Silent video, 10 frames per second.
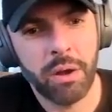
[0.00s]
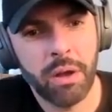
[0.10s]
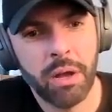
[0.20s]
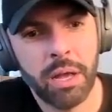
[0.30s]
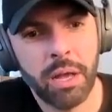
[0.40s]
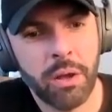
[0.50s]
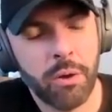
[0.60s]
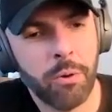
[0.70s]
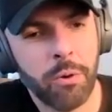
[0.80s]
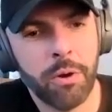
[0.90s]

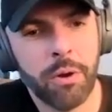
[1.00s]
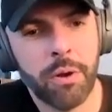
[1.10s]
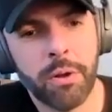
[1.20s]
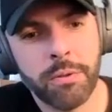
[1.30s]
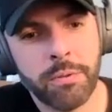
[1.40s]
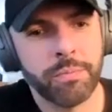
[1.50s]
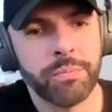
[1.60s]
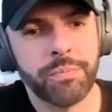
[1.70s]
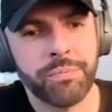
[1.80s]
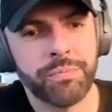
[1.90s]

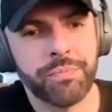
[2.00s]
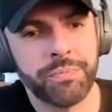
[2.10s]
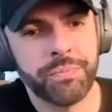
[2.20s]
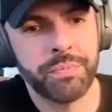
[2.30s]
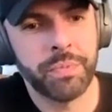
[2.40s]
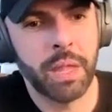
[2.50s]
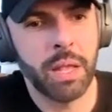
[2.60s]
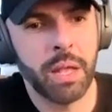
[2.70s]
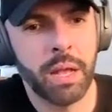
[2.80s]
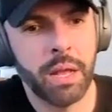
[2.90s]

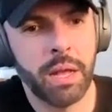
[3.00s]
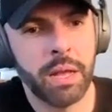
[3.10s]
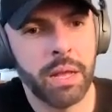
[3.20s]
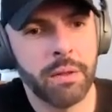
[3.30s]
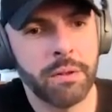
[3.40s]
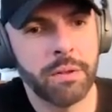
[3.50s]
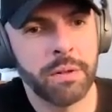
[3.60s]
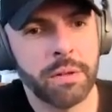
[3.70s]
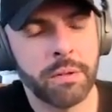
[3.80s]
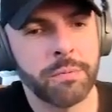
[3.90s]
[no speech]